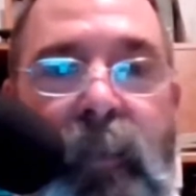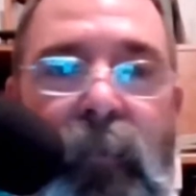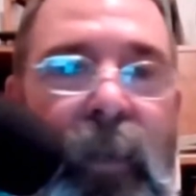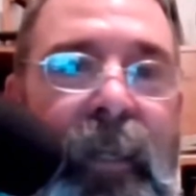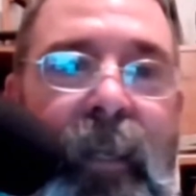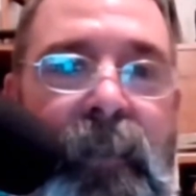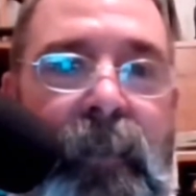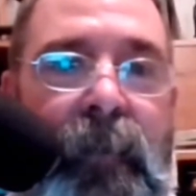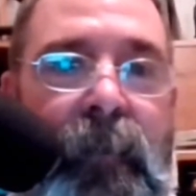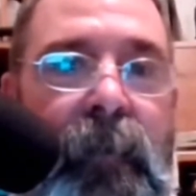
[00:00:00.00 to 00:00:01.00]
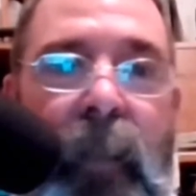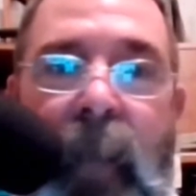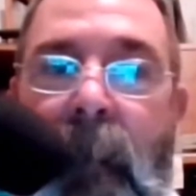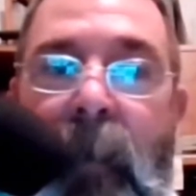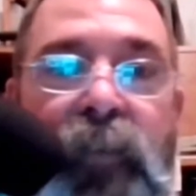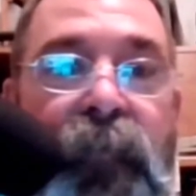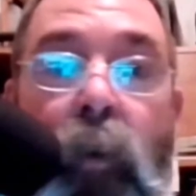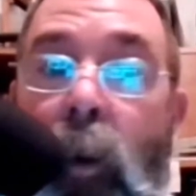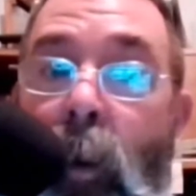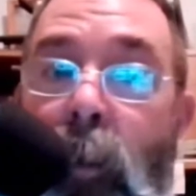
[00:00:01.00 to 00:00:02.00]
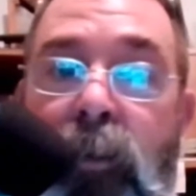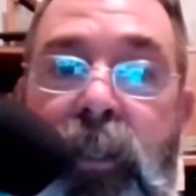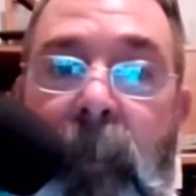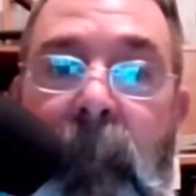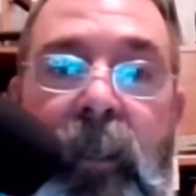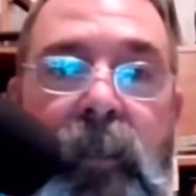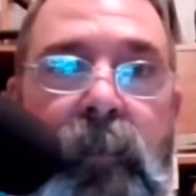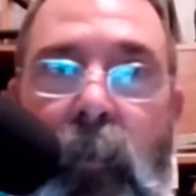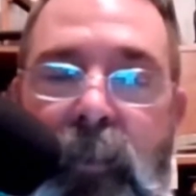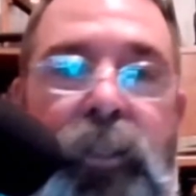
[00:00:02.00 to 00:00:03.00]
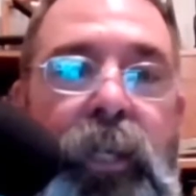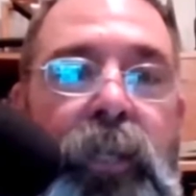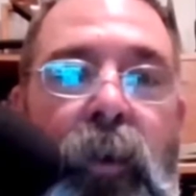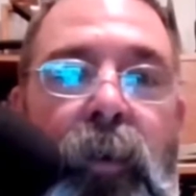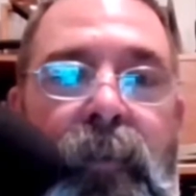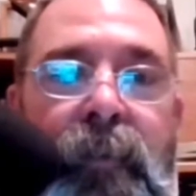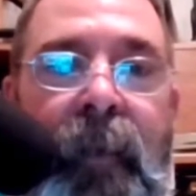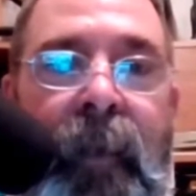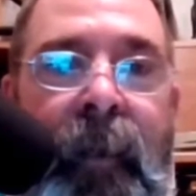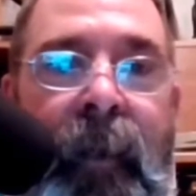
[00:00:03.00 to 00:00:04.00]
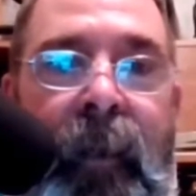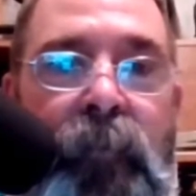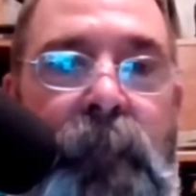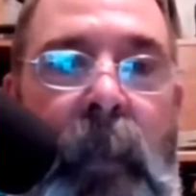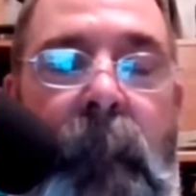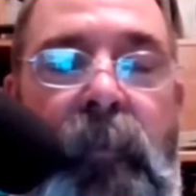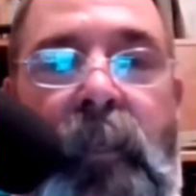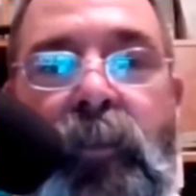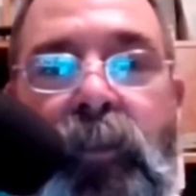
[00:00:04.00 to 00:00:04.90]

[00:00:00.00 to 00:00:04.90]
It really doesn't do that much for ownership because horses change owners, and those papers